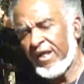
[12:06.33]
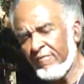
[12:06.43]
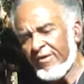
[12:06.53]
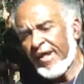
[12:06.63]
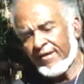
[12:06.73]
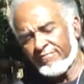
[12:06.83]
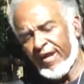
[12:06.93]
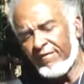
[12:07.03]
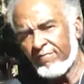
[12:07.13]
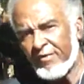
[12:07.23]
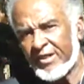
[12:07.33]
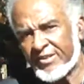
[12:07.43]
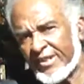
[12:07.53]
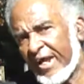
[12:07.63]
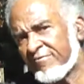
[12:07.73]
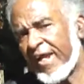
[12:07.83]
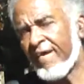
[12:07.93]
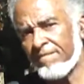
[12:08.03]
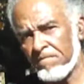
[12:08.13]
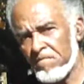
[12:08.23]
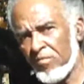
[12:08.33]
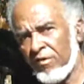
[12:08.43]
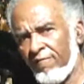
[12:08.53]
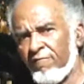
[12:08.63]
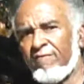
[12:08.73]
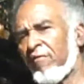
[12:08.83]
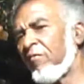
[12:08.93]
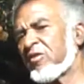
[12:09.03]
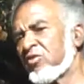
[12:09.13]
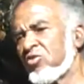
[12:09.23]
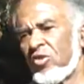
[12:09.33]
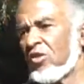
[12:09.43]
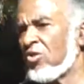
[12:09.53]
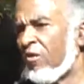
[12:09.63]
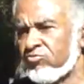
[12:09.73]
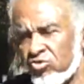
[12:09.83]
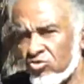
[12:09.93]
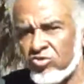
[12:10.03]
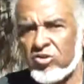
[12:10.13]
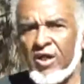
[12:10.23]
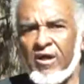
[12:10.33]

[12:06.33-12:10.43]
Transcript: Here we got a thriving business downtown, refurbishing dumpsters,